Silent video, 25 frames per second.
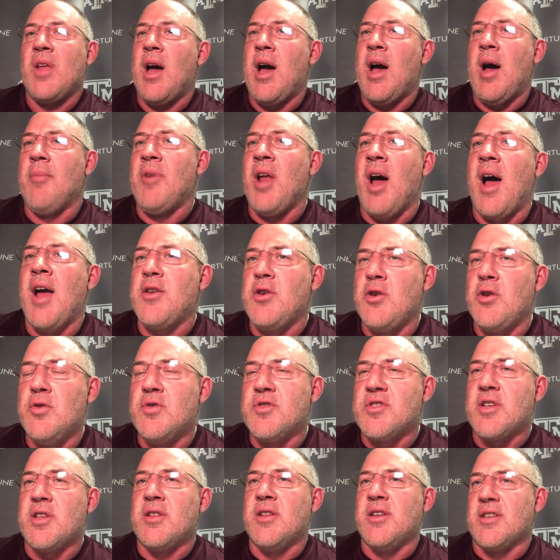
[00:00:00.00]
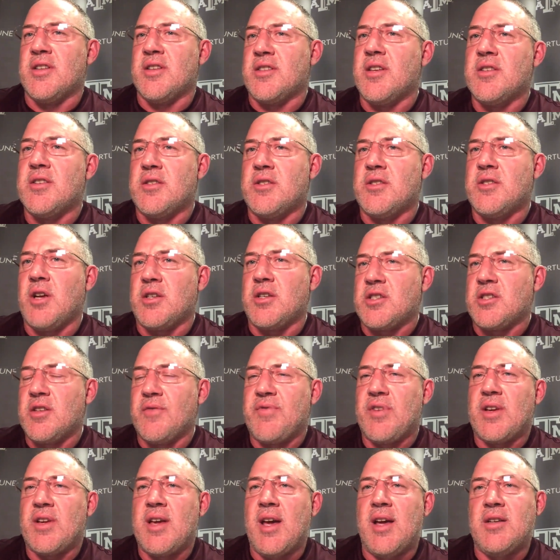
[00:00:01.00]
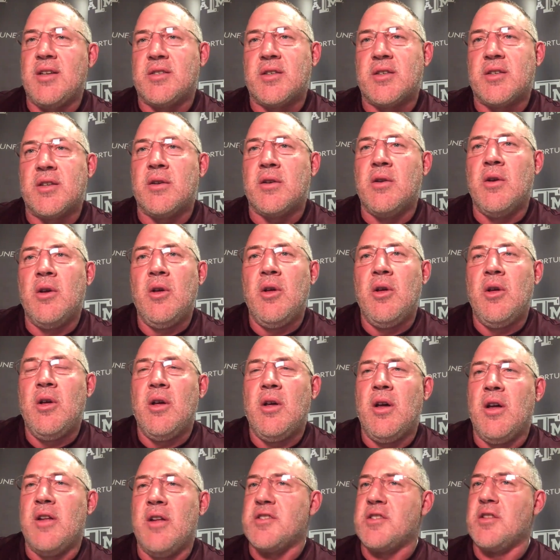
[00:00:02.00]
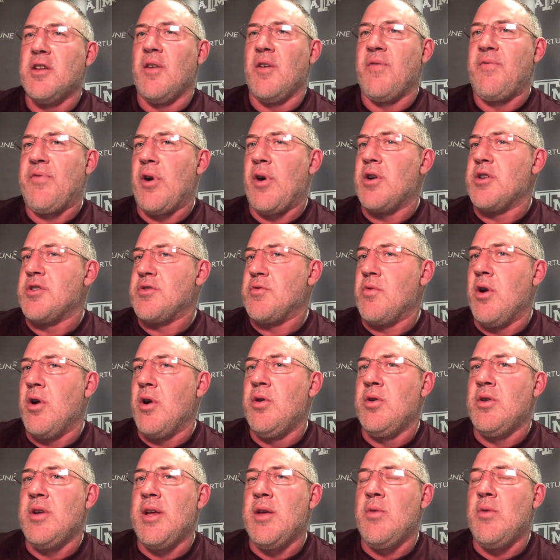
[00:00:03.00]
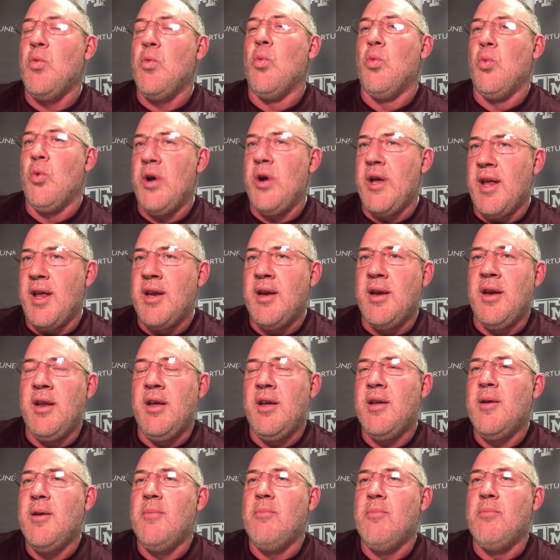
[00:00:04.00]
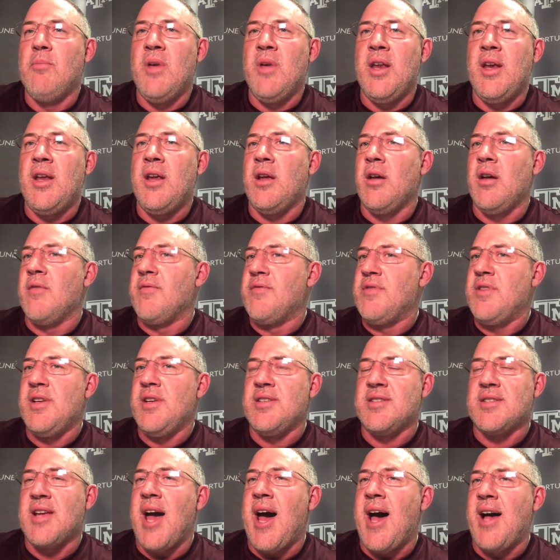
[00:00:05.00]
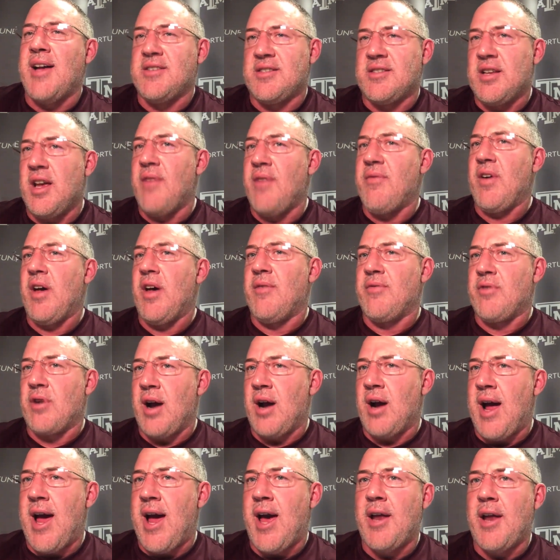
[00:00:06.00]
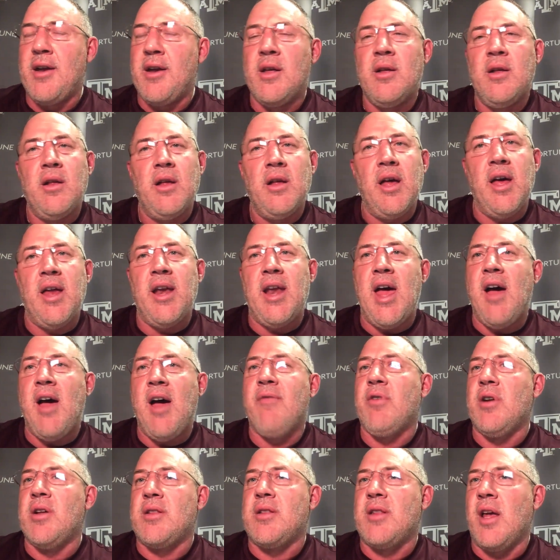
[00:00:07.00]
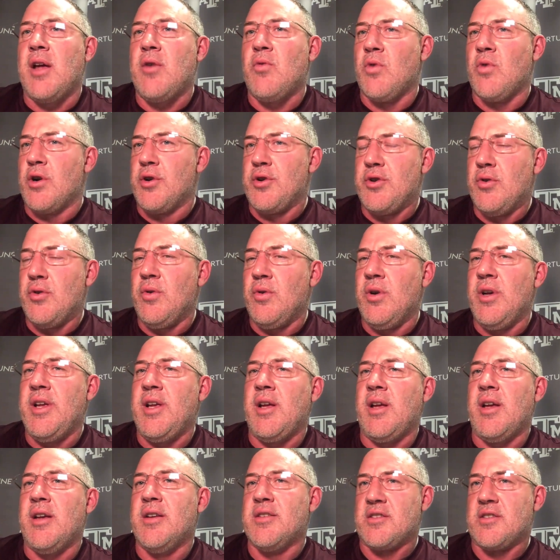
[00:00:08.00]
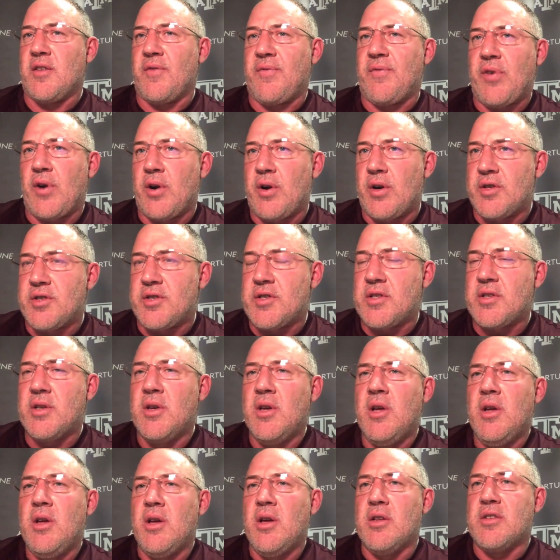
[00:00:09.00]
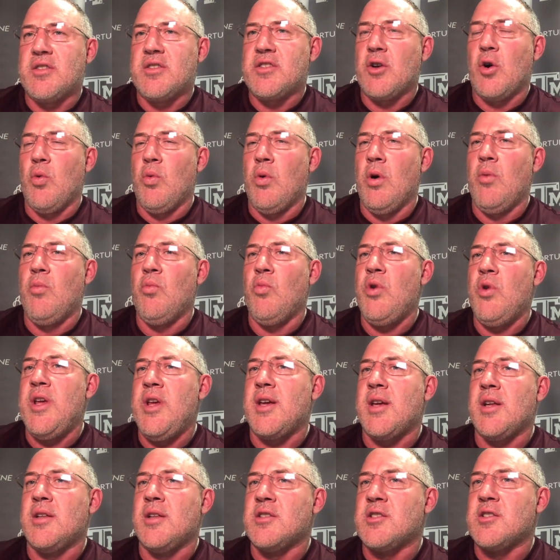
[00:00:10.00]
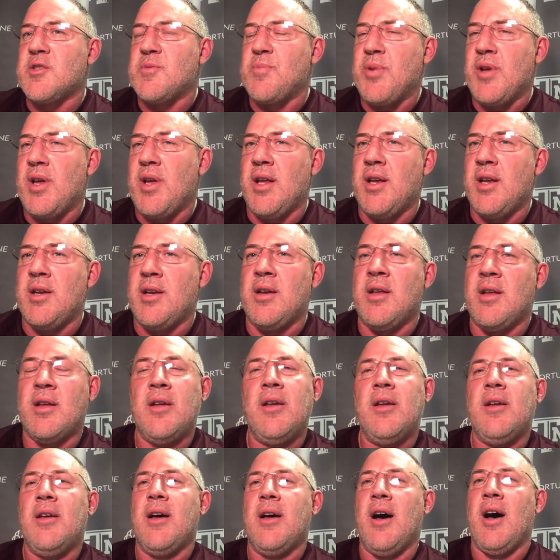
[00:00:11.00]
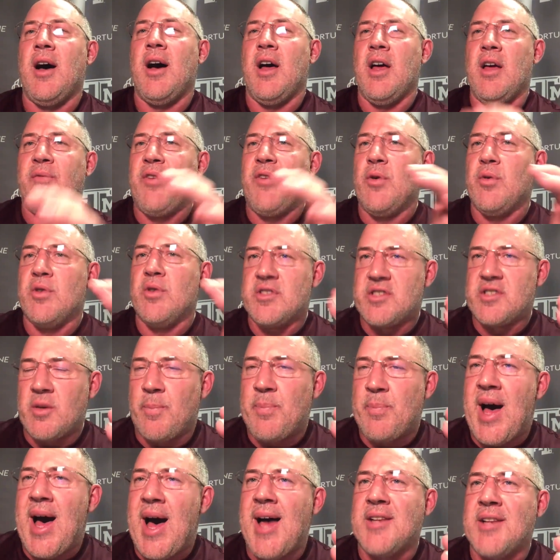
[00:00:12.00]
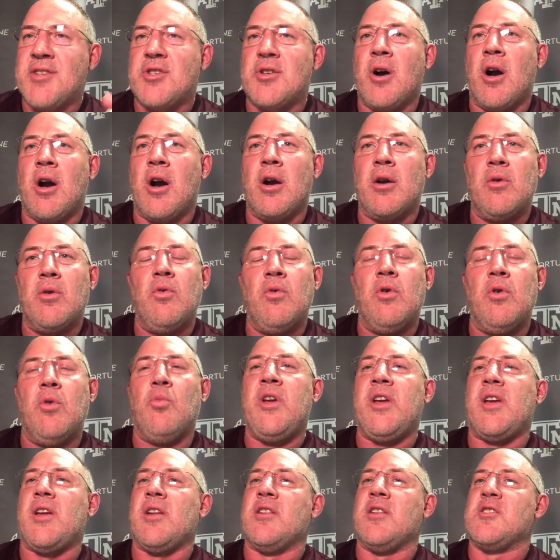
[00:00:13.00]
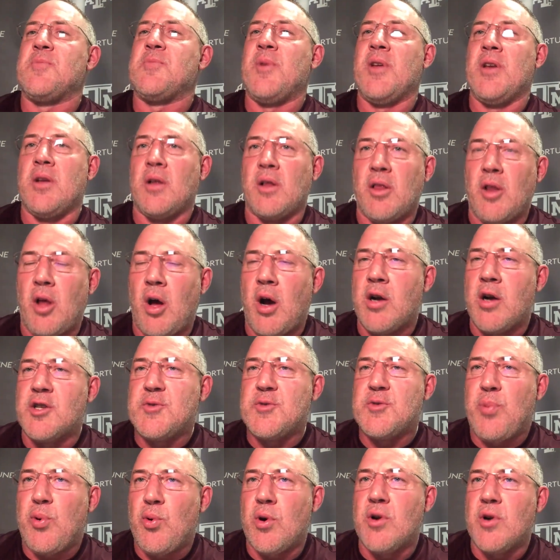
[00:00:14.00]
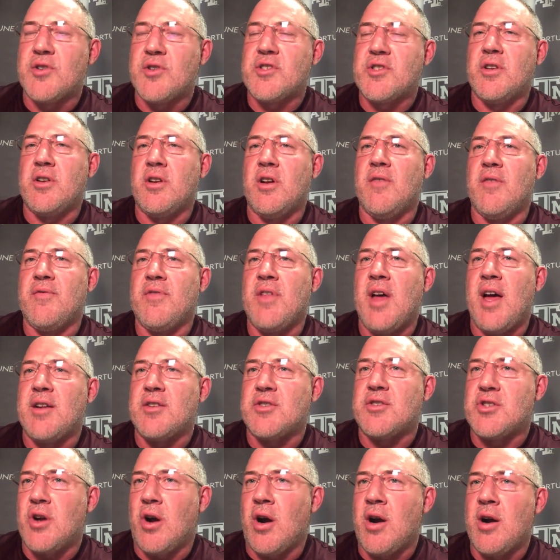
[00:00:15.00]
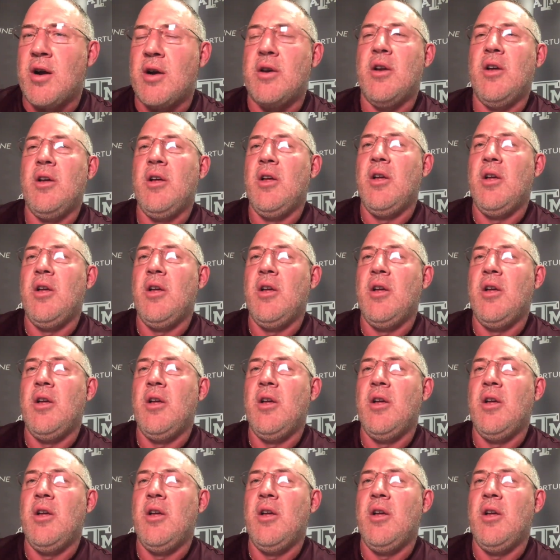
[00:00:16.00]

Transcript: I'm not using this as justification. It's the first road win many of these guys have ever had. And everything we're doing is a first. And so when we can spend, if it was a pie chart, when we can spend a large portion of that chart